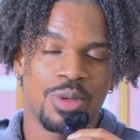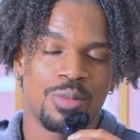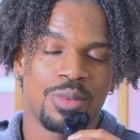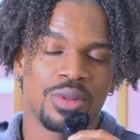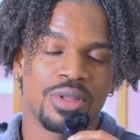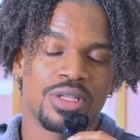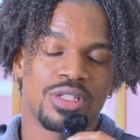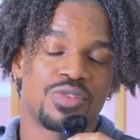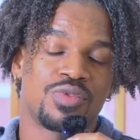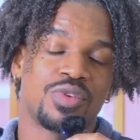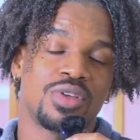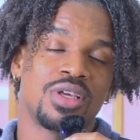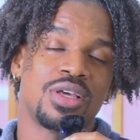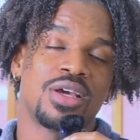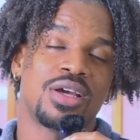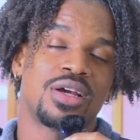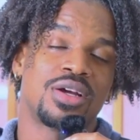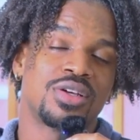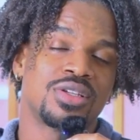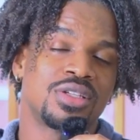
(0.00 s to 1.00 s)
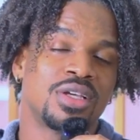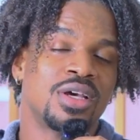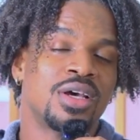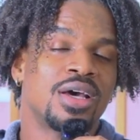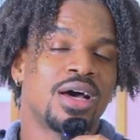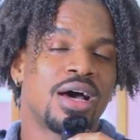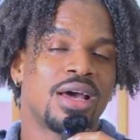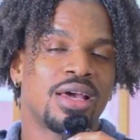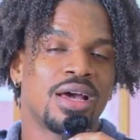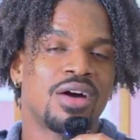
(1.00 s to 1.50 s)
people this for years,
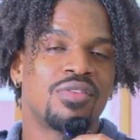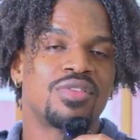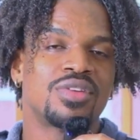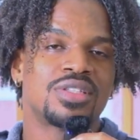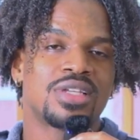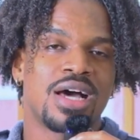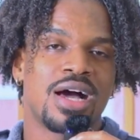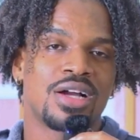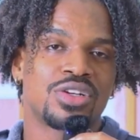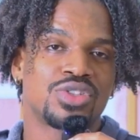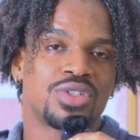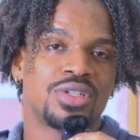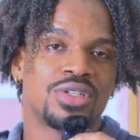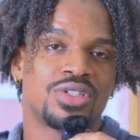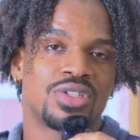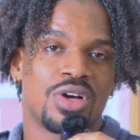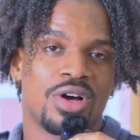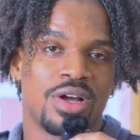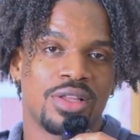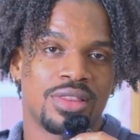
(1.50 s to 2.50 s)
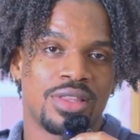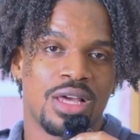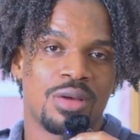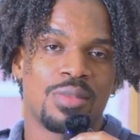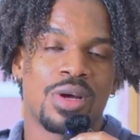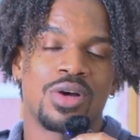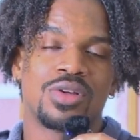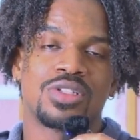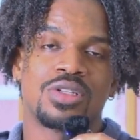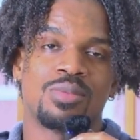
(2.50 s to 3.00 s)
I haven't actually taught
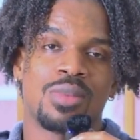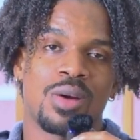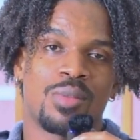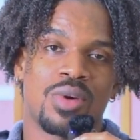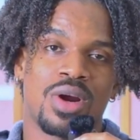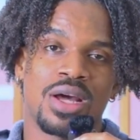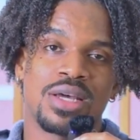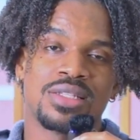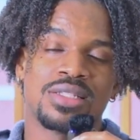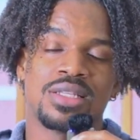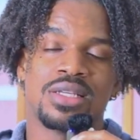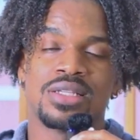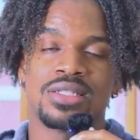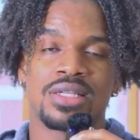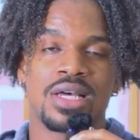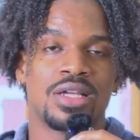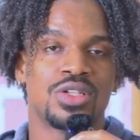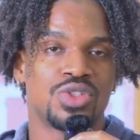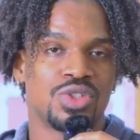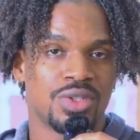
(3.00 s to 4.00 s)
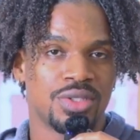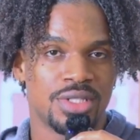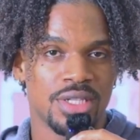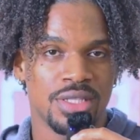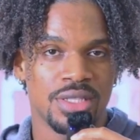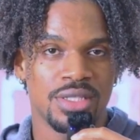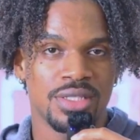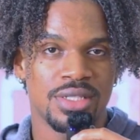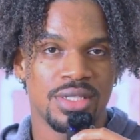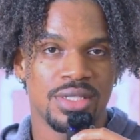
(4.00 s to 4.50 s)
them how to memorize the Essential
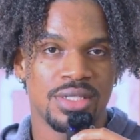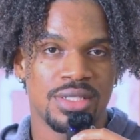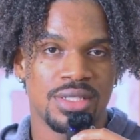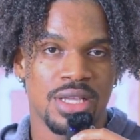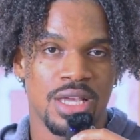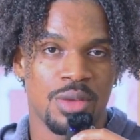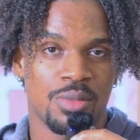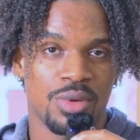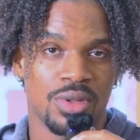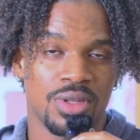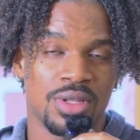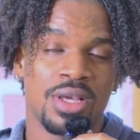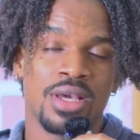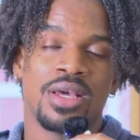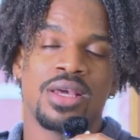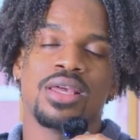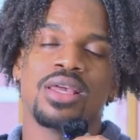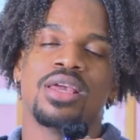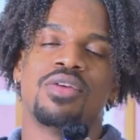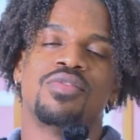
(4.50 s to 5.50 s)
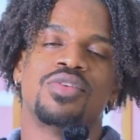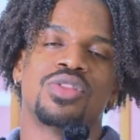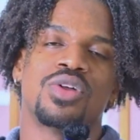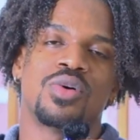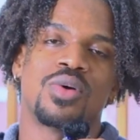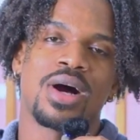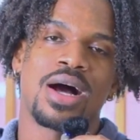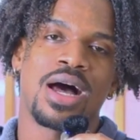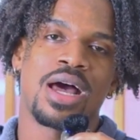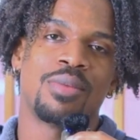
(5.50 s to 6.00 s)
Dignities table, even
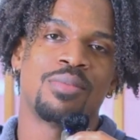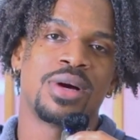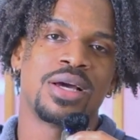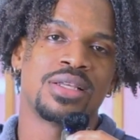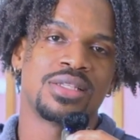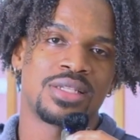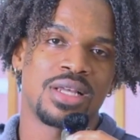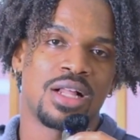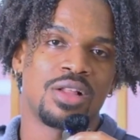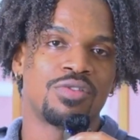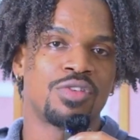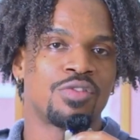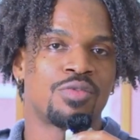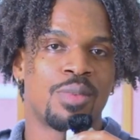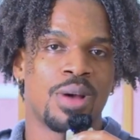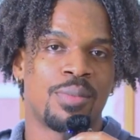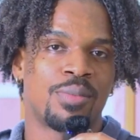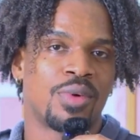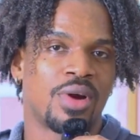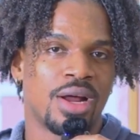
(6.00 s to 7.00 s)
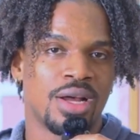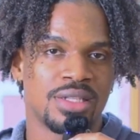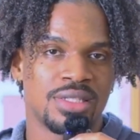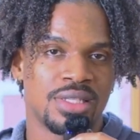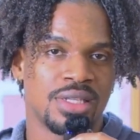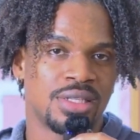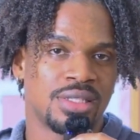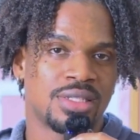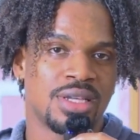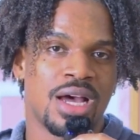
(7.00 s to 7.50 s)
though I myself have memorized
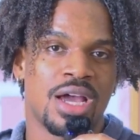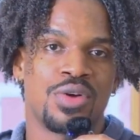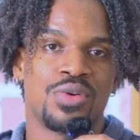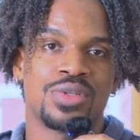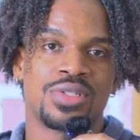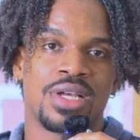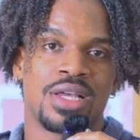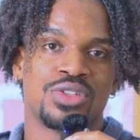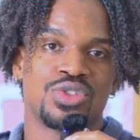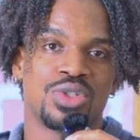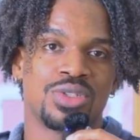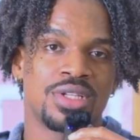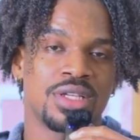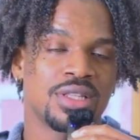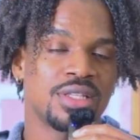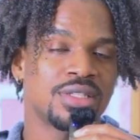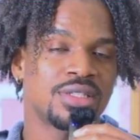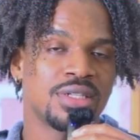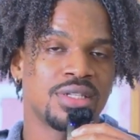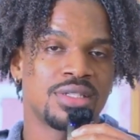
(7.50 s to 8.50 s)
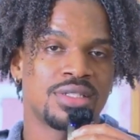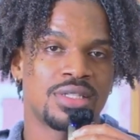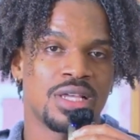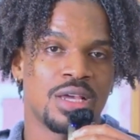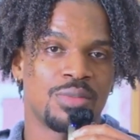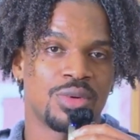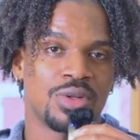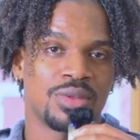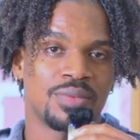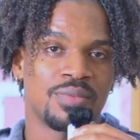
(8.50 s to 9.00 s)
the entire Essential Dignities
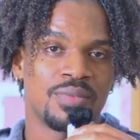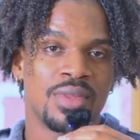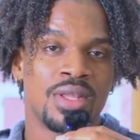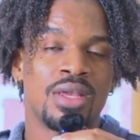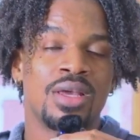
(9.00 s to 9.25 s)
table.